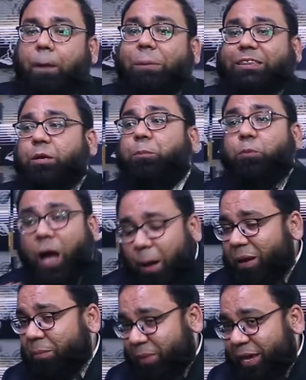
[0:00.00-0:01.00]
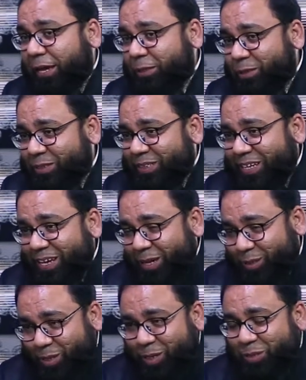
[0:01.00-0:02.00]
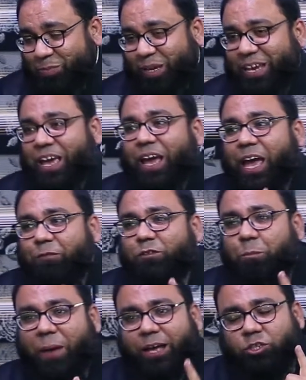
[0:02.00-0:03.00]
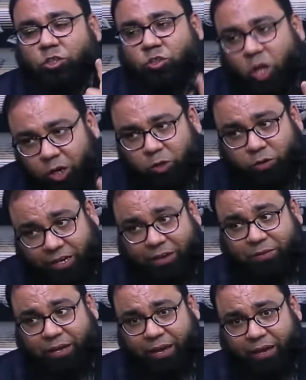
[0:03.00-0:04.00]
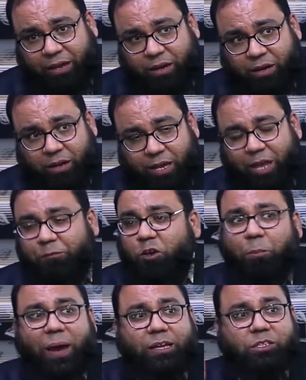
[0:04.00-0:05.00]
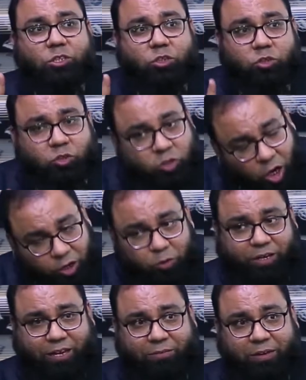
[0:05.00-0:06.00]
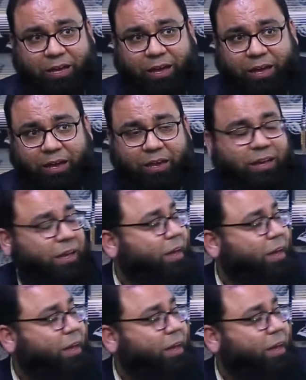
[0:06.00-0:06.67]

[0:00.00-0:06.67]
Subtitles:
But the problem is, excuse me, if you pass non-UKVI, if you pass non-UKVI,